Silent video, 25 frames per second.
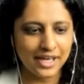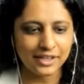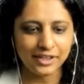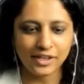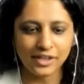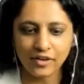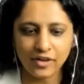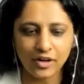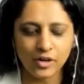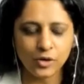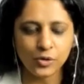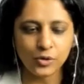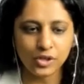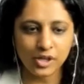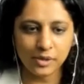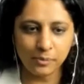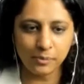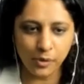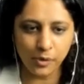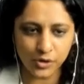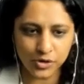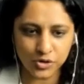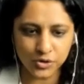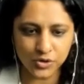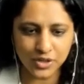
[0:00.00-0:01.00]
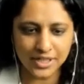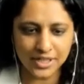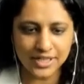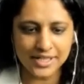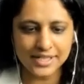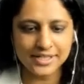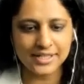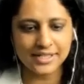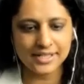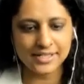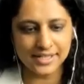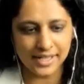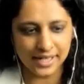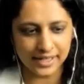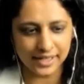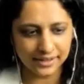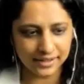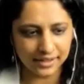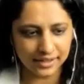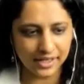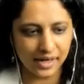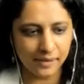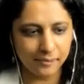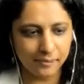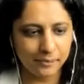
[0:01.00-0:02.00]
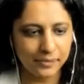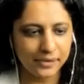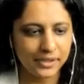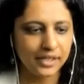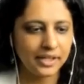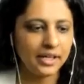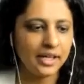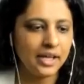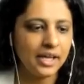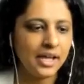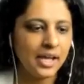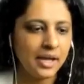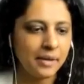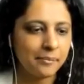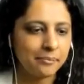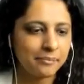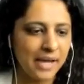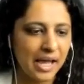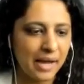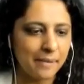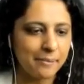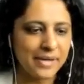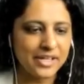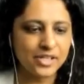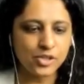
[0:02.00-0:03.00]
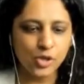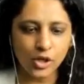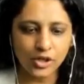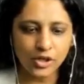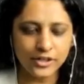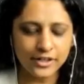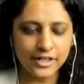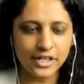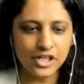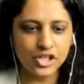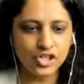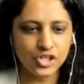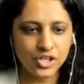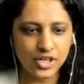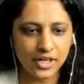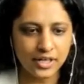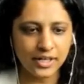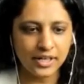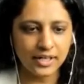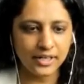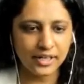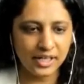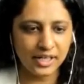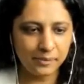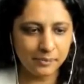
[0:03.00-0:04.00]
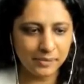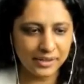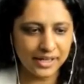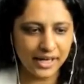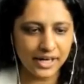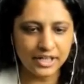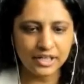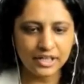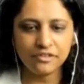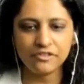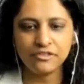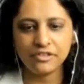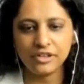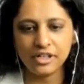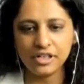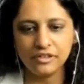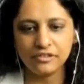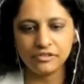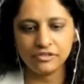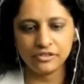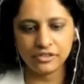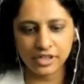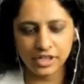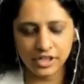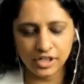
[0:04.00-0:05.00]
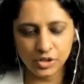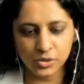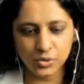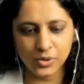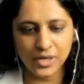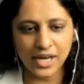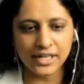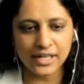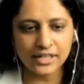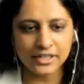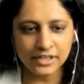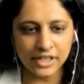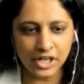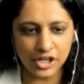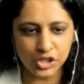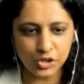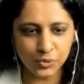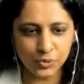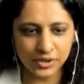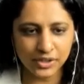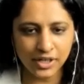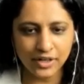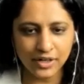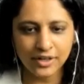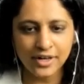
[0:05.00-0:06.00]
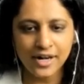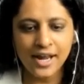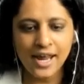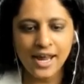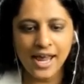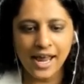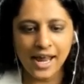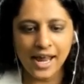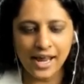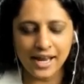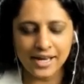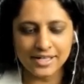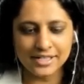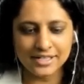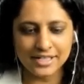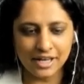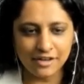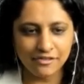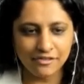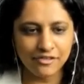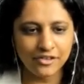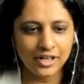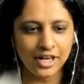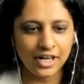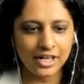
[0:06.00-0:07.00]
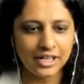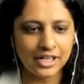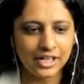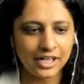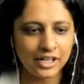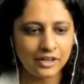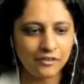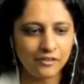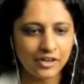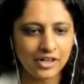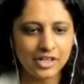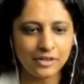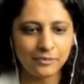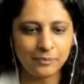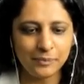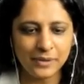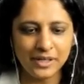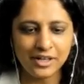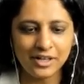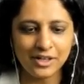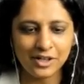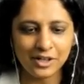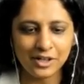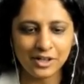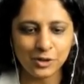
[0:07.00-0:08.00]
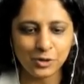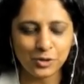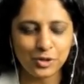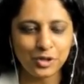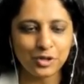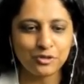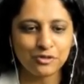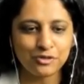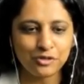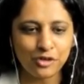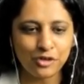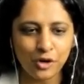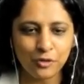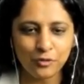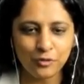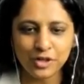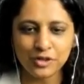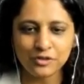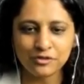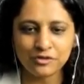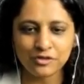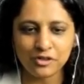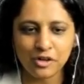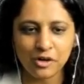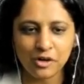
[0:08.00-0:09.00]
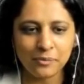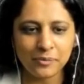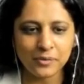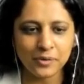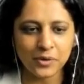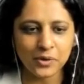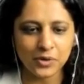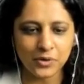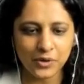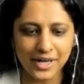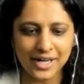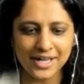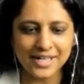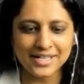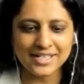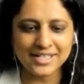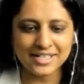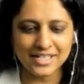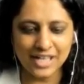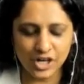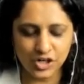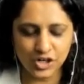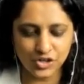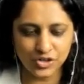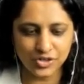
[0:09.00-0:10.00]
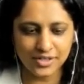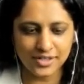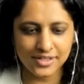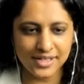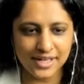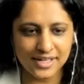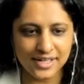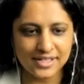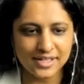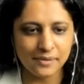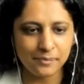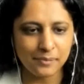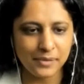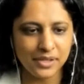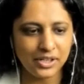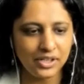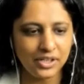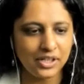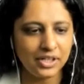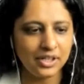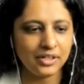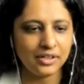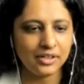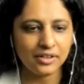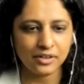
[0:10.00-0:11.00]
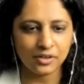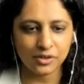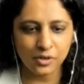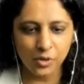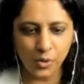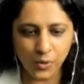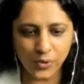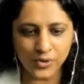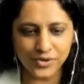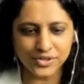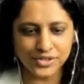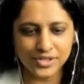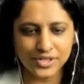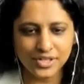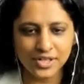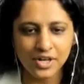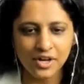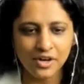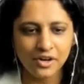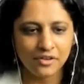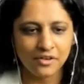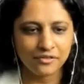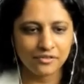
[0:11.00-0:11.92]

And there are good opportunities inside the company. Ma'am has already shared her email ID. Feel free to get in touch with her. And definitely we'll be looking forward from great sessions as a mini course